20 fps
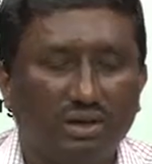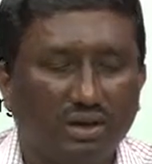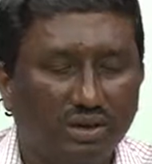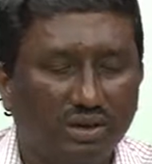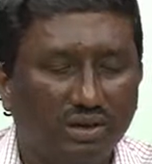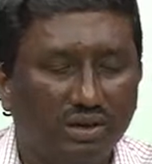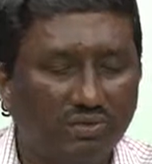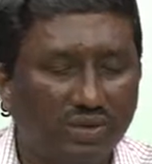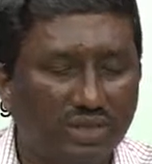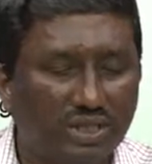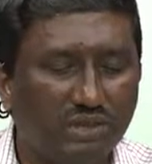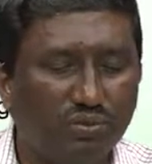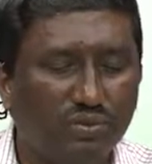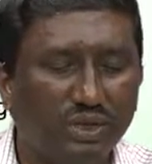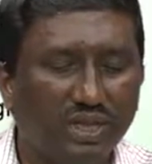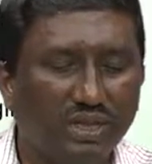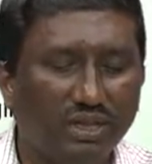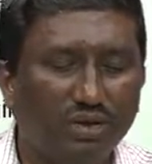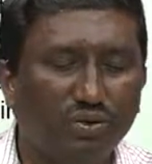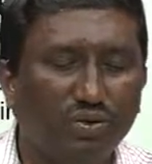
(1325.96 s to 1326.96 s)
The first
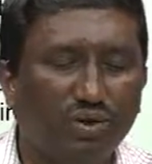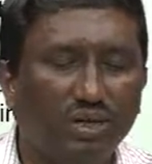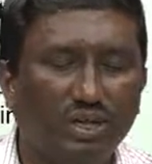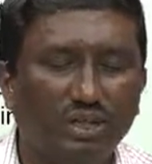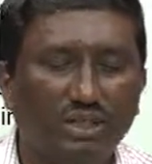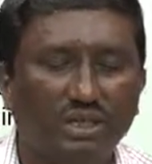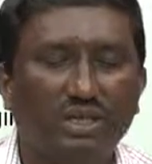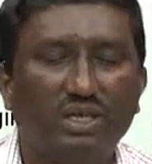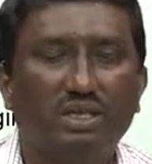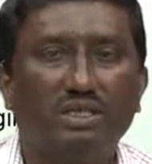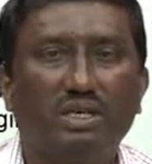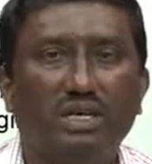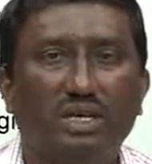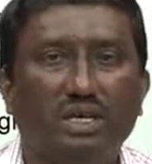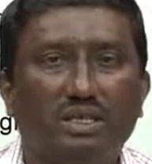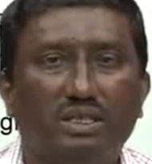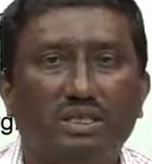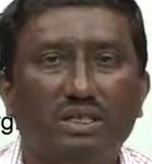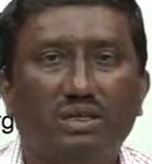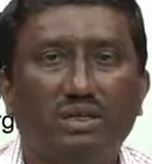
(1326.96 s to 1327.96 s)
being the voltage
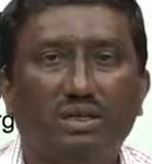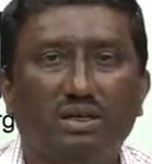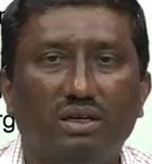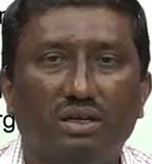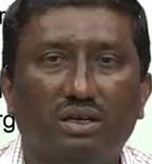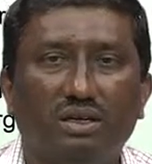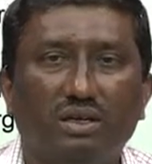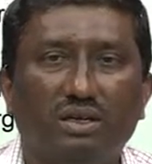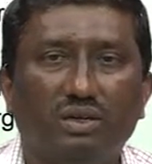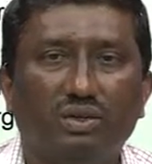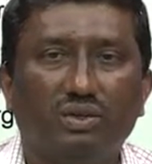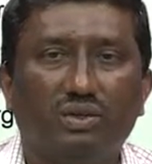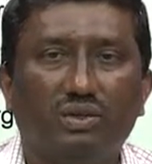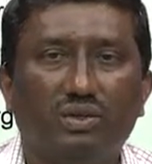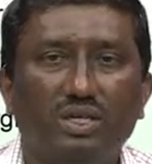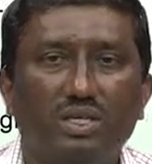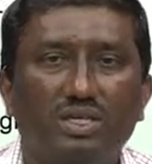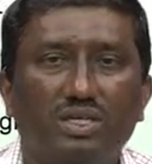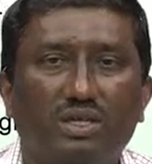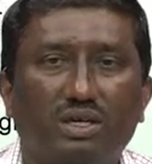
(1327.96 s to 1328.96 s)
selection. So,
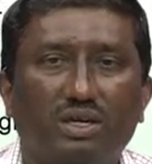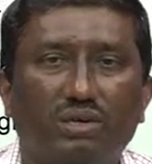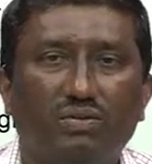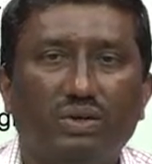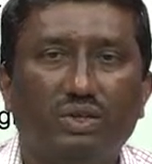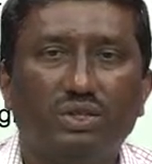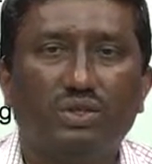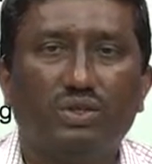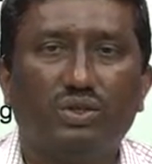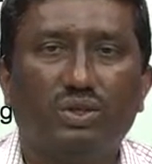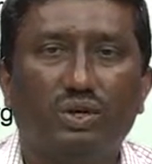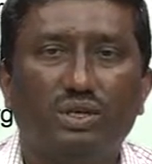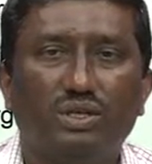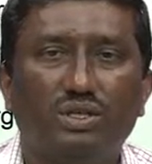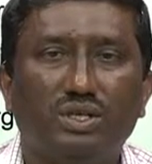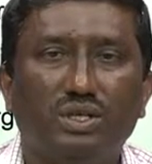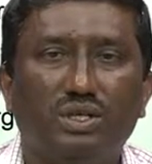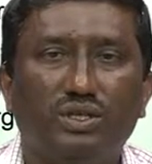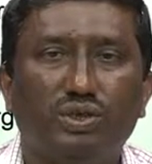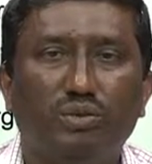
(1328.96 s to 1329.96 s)
this first choice
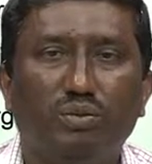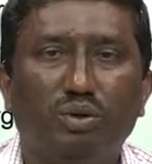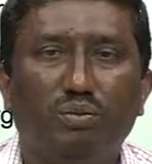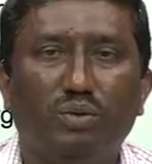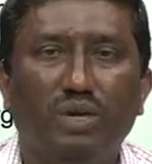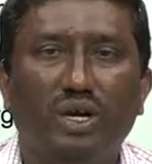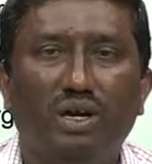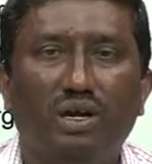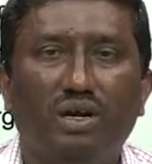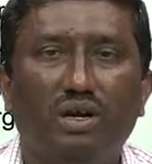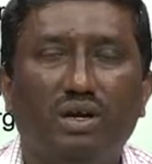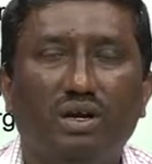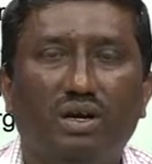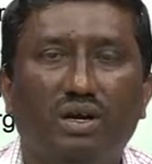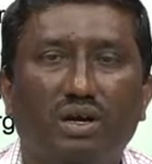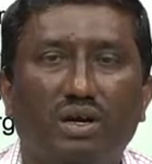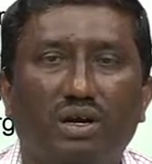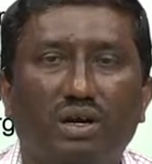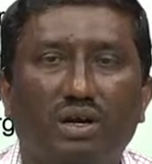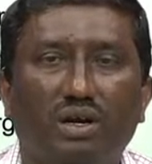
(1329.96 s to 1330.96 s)
is to be made
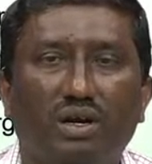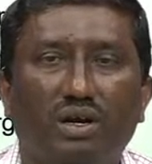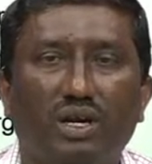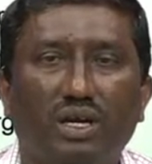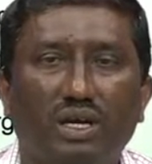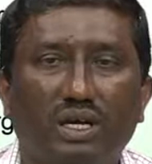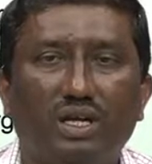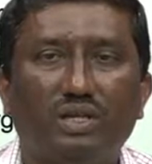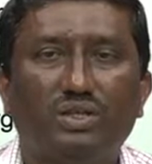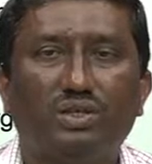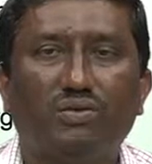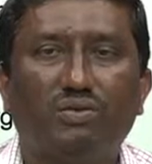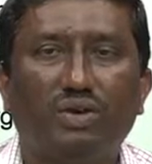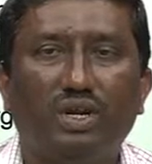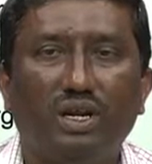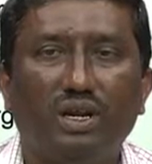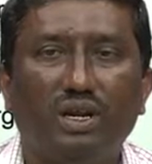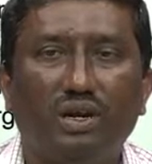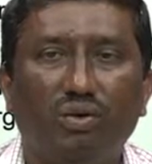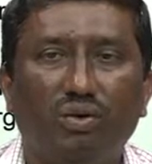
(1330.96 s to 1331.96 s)
in case of
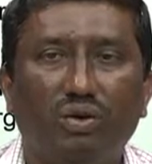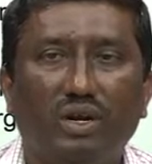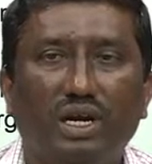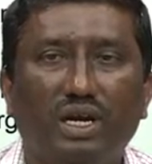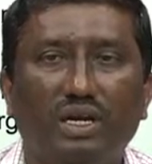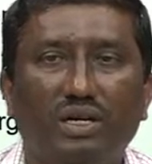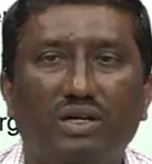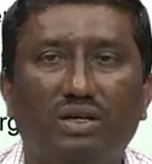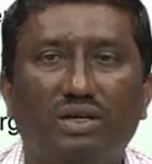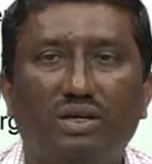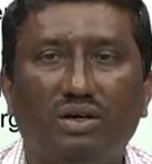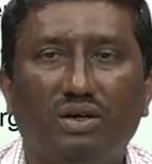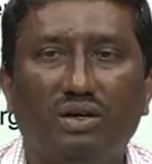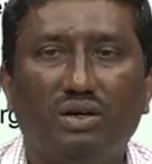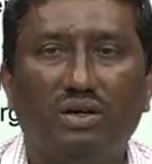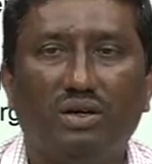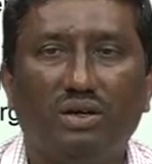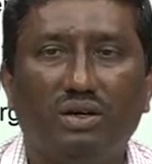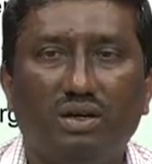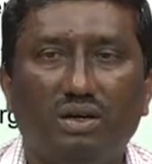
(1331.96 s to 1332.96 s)
any new line
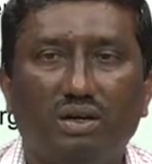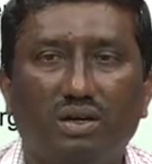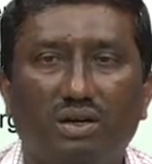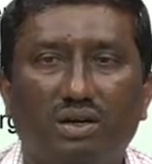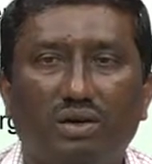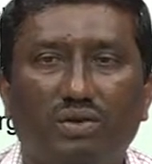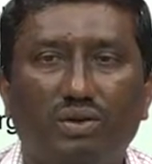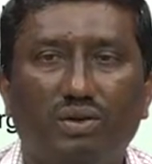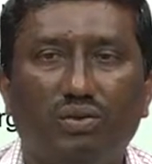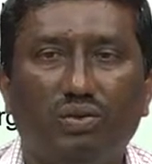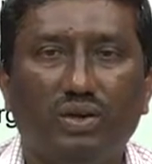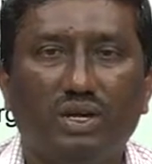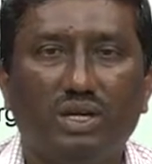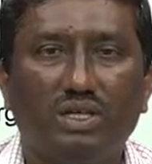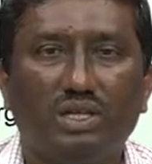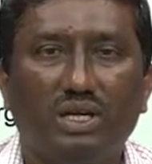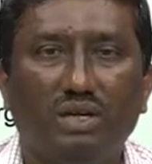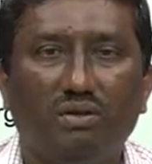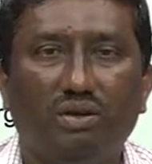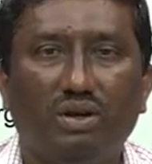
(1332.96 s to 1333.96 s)
of the
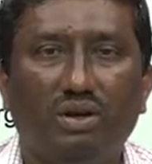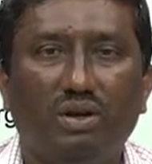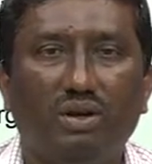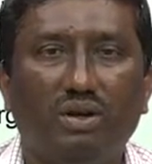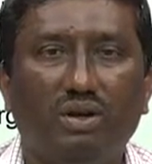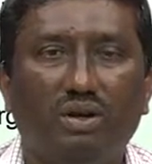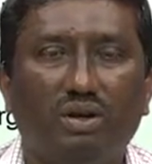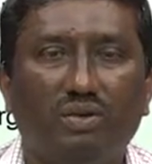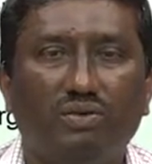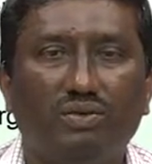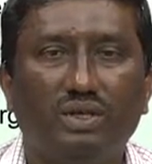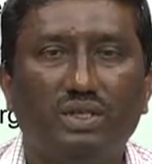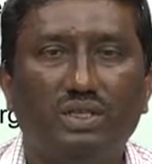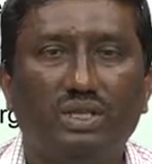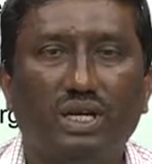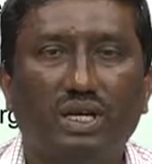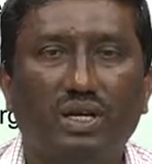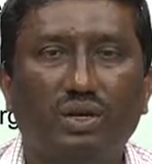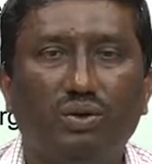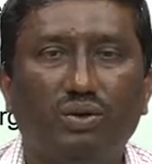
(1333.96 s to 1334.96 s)
voltage level of that
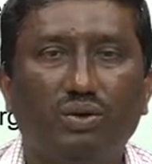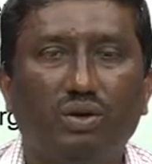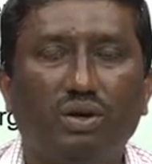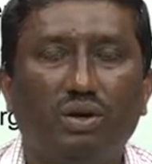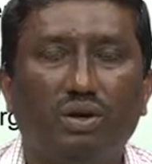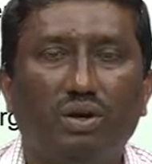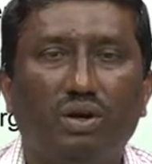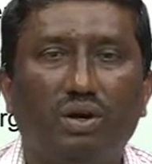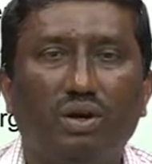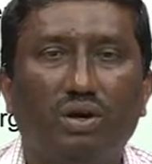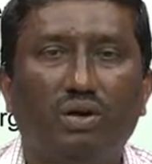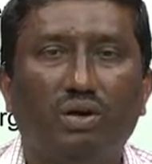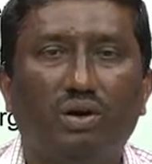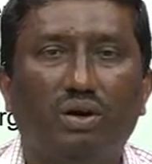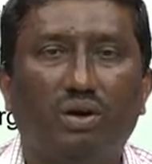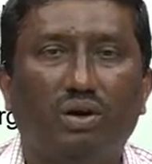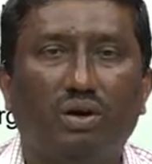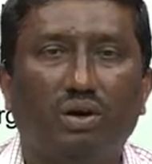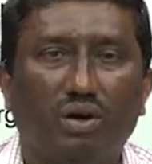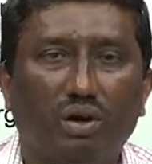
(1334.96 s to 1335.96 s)
circuit,
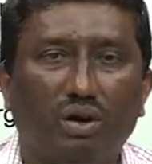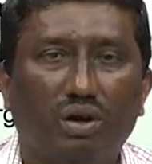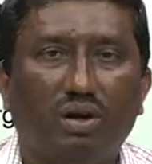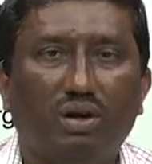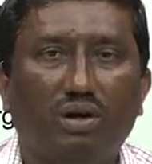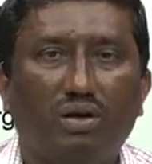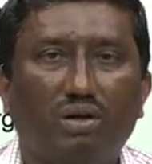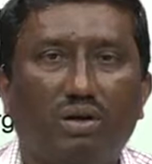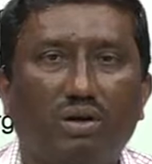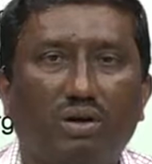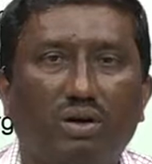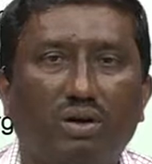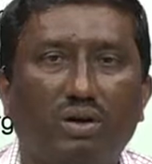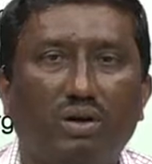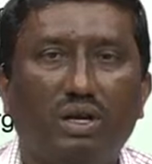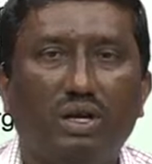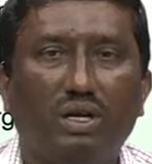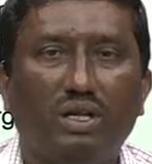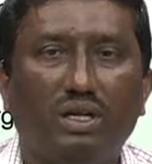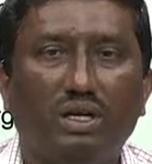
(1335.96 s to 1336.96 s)
or
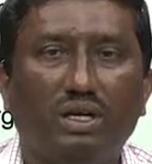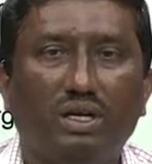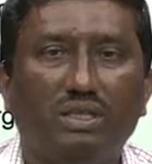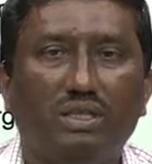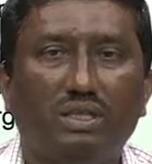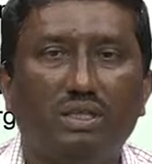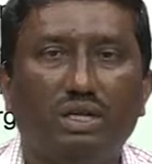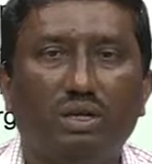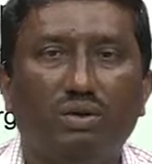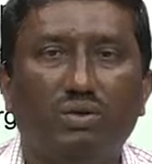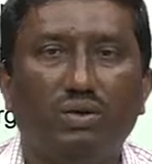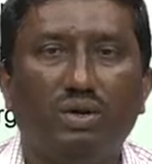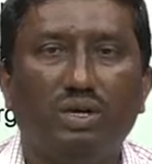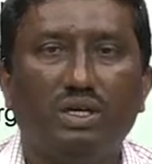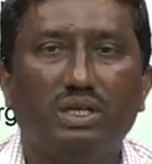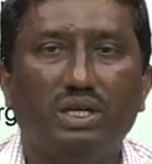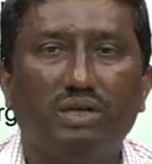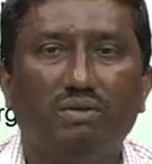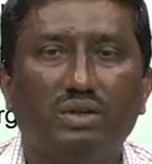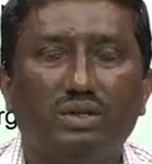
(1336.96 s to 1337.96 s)
already the existing
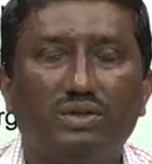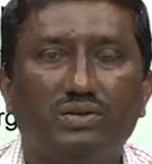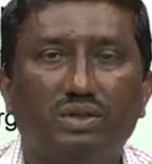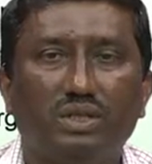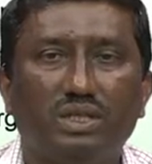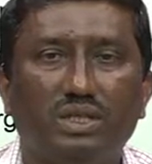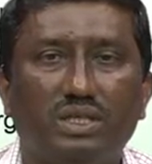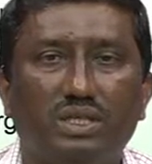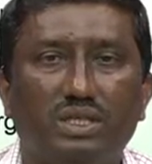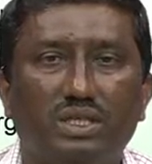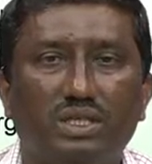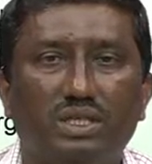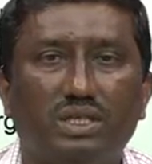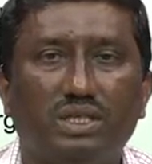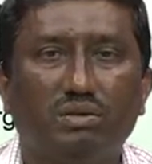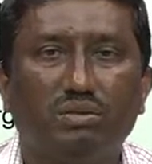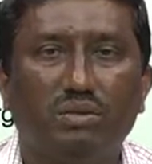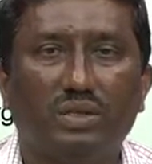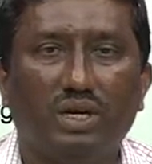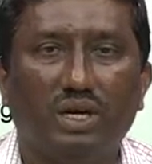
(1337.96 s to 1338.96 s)
voltage levels within the
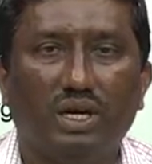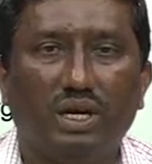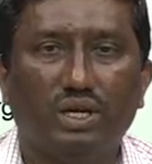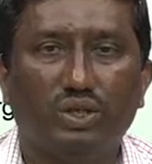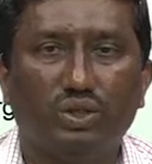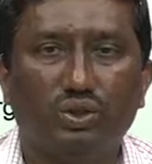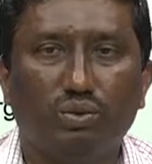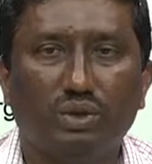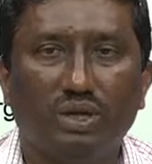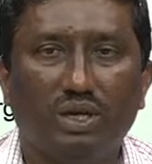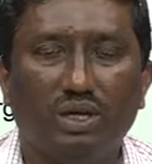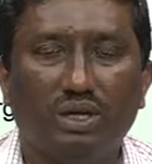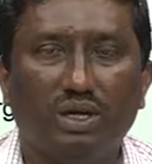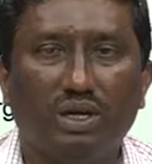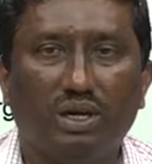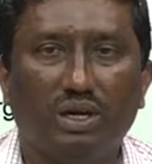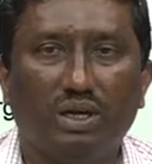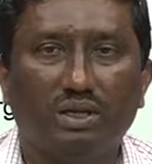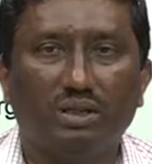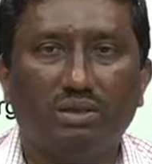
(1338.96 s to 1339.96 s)
system has to be
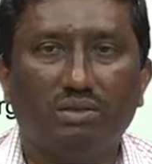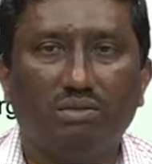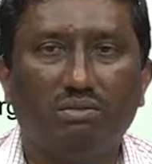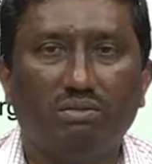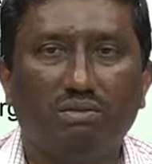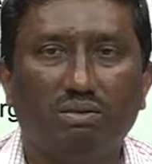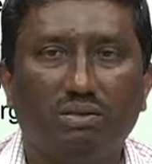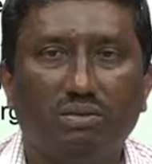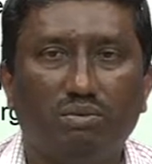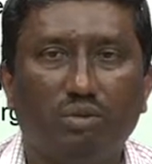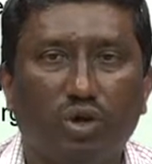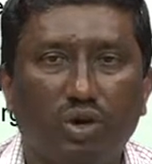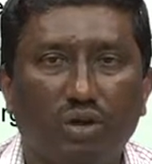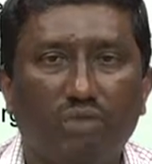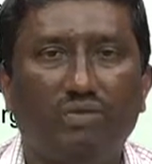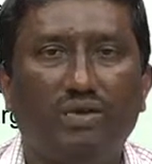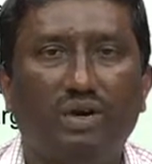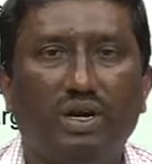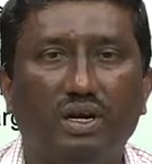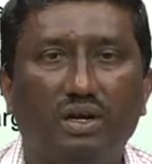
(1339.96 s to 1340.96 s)

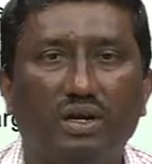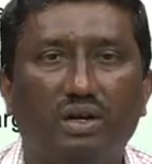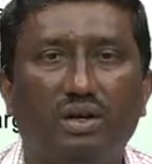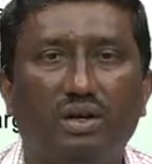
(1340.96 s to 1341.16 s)
modified.